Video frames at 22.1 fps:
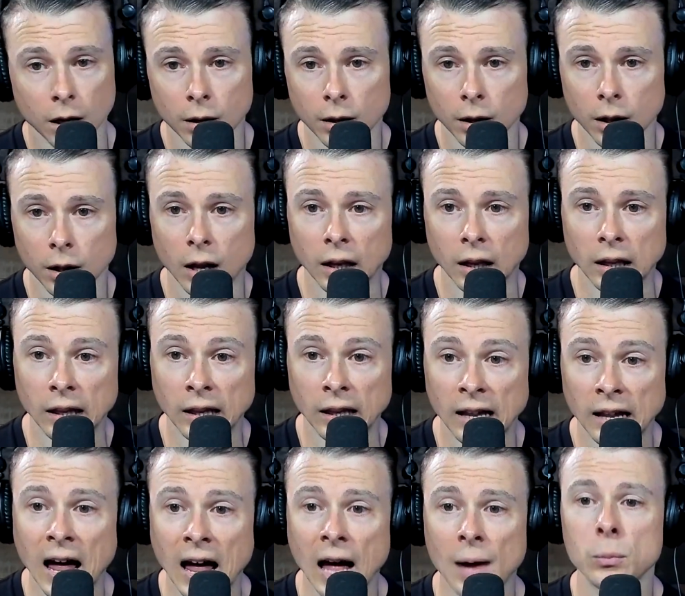a
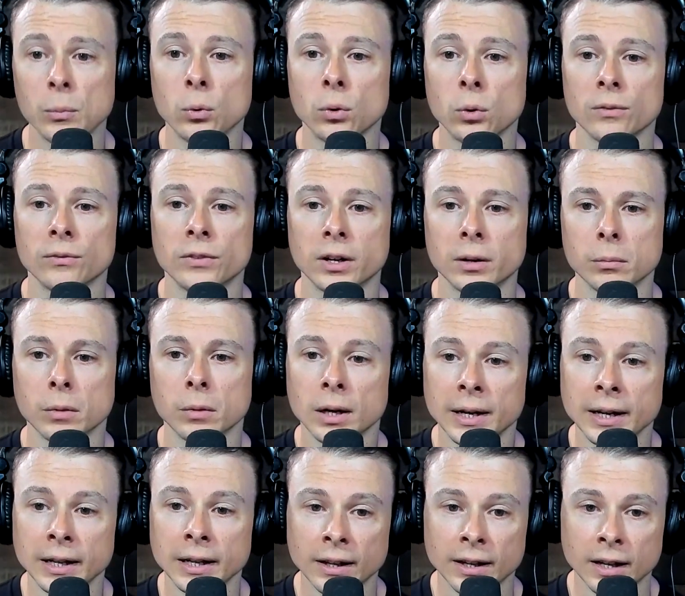lot more of their
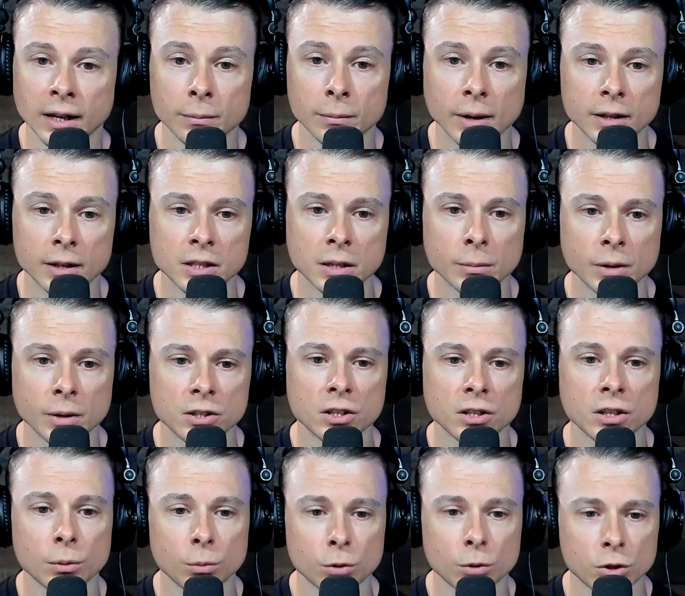money. Like, as I
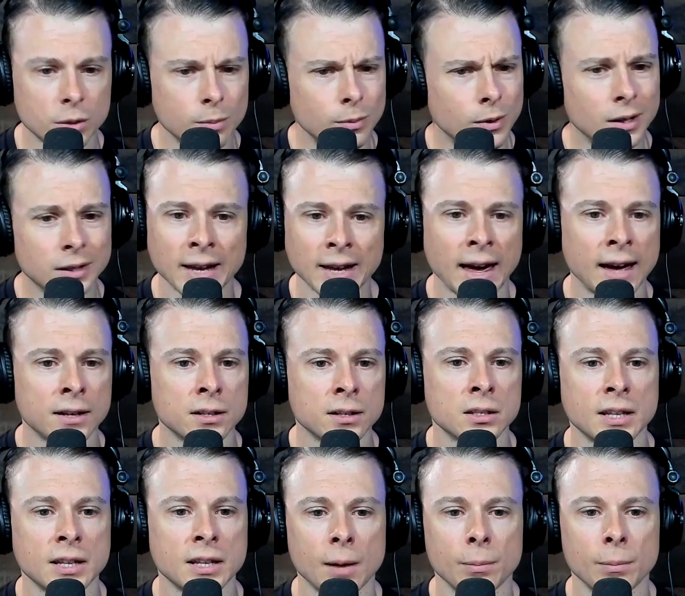mentioned, there were small
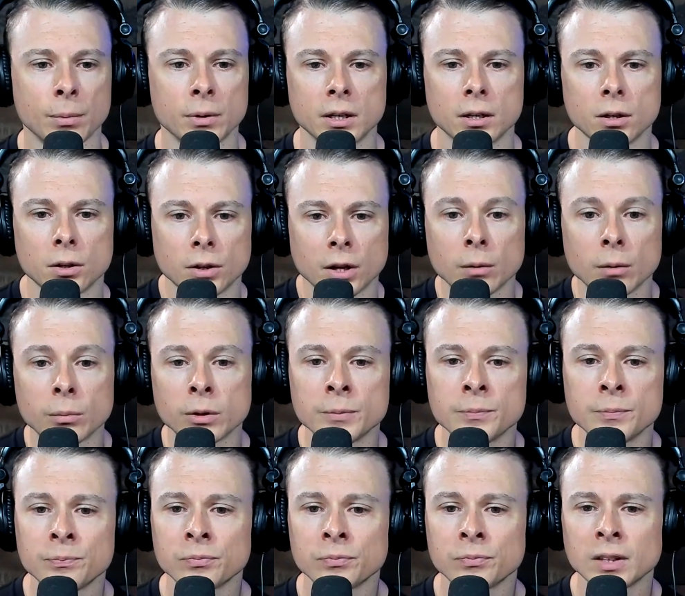taxes that happened here, there,
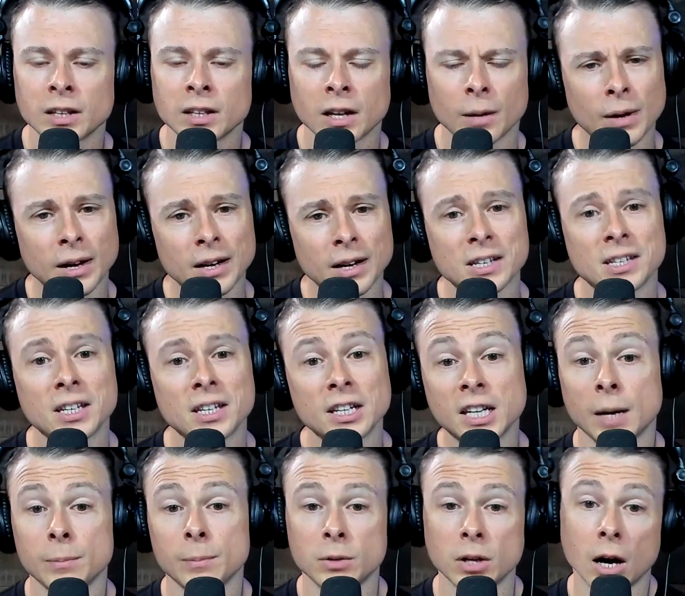but I'm not going to say you
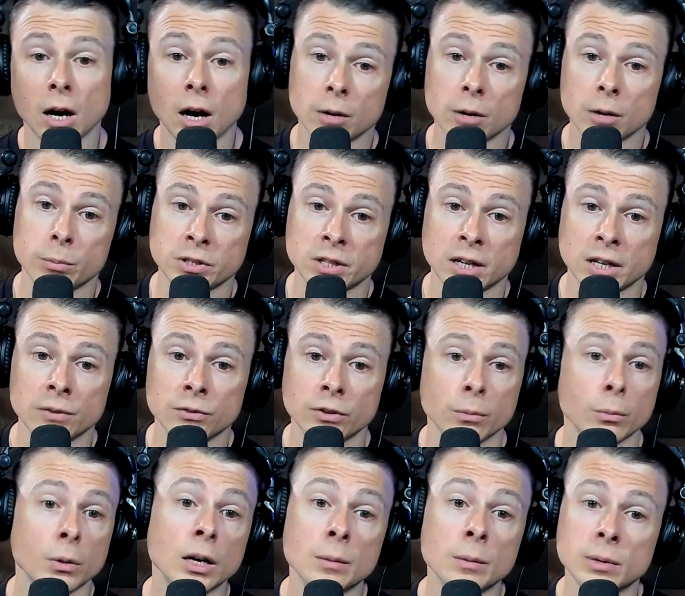kept 100% of
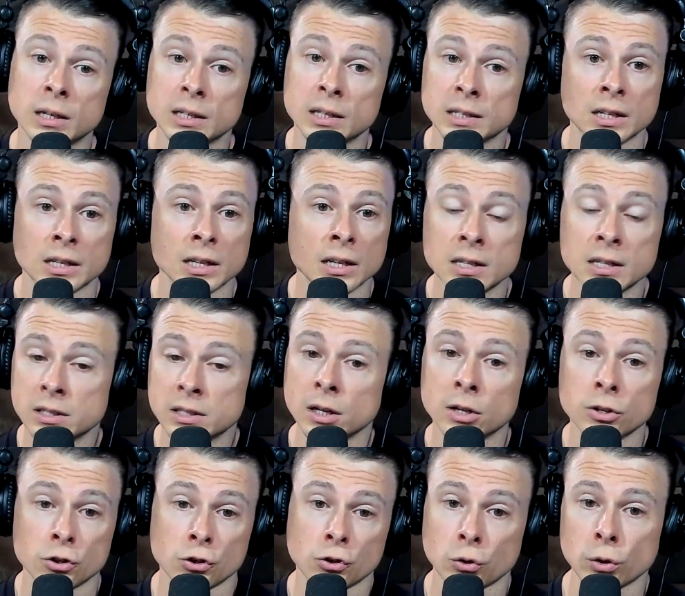your money, because it is
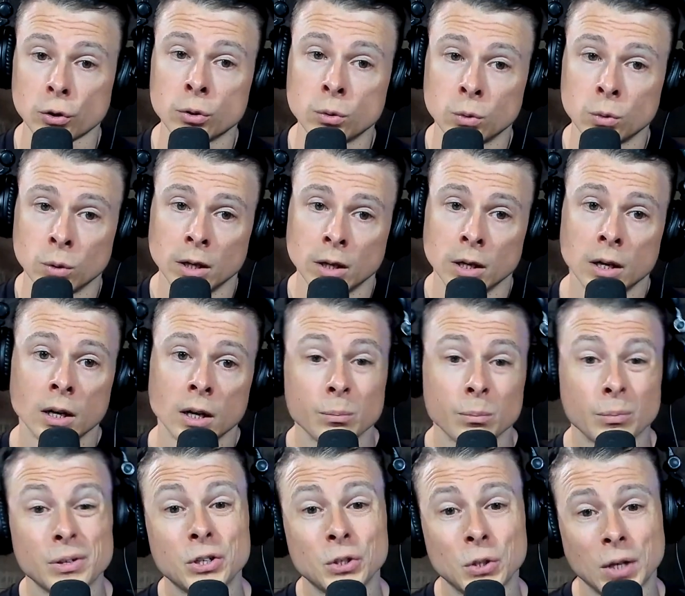untrue,
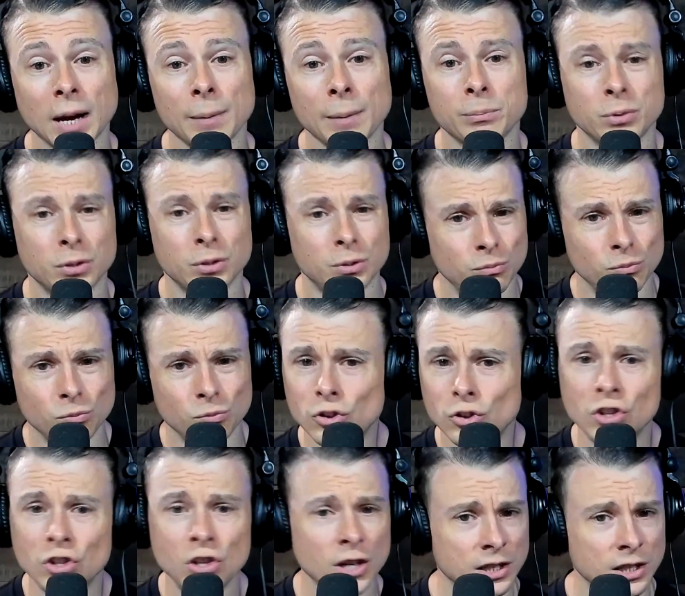but you kept
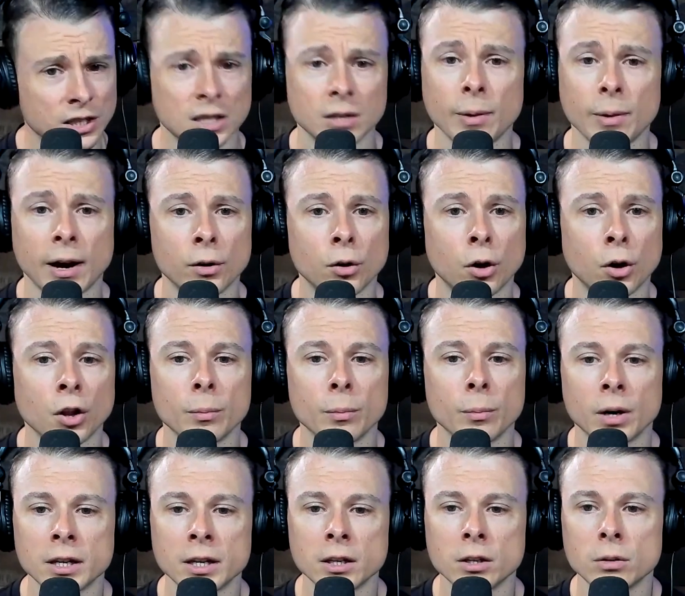just about all the
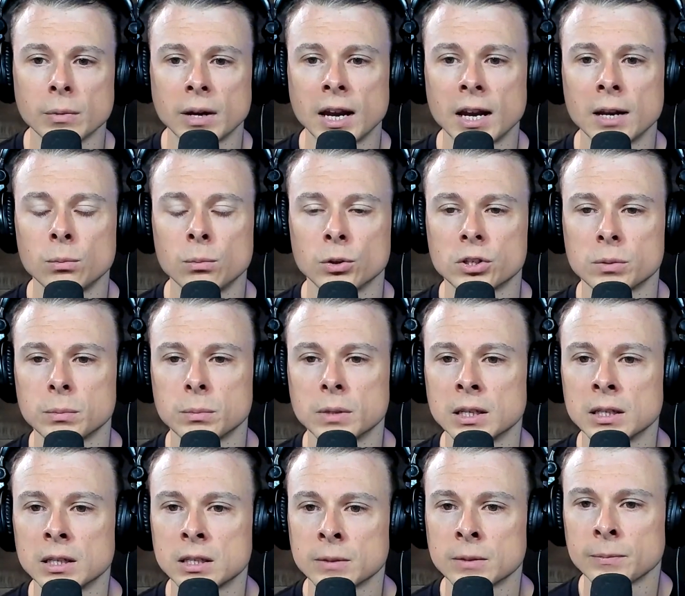money you made, which
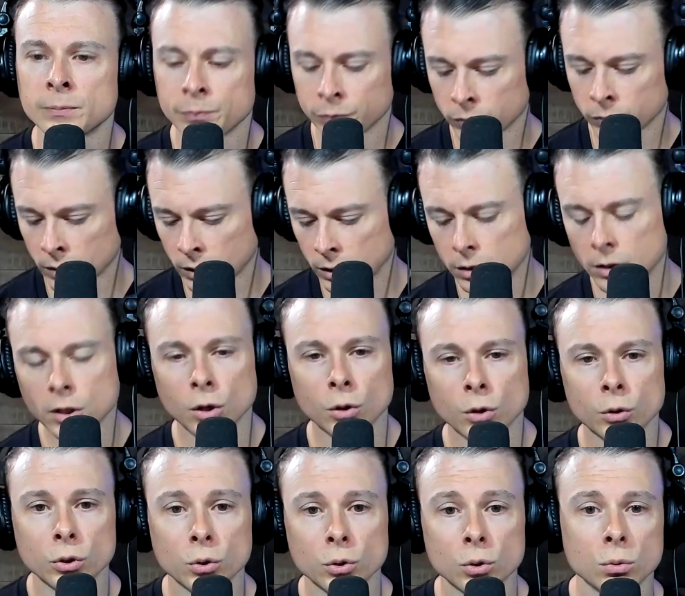means, you
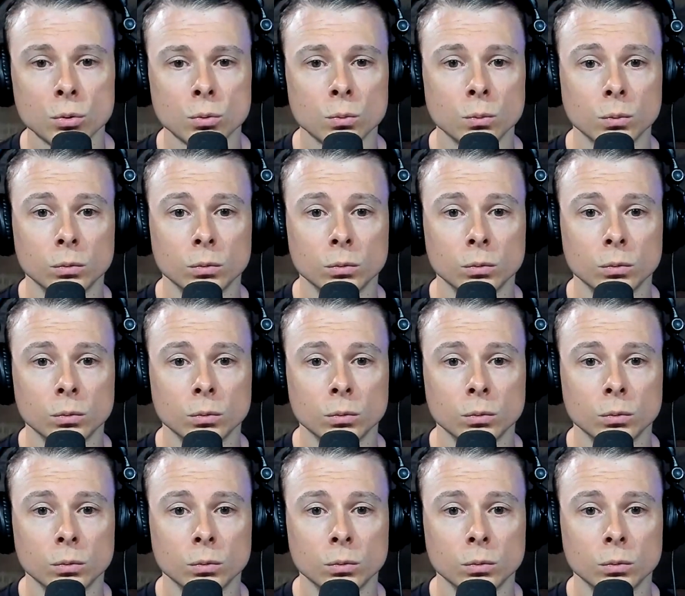know, you